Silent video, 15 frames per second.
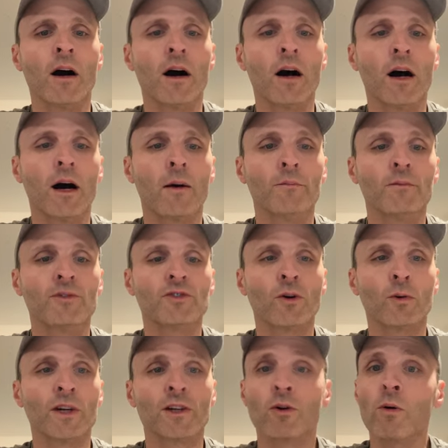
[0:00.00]
Um, so
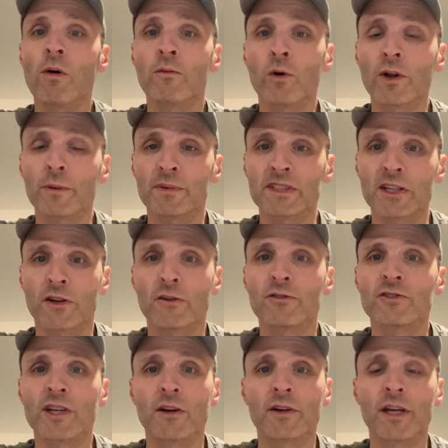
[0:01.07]
we're going to go over all the particulars here.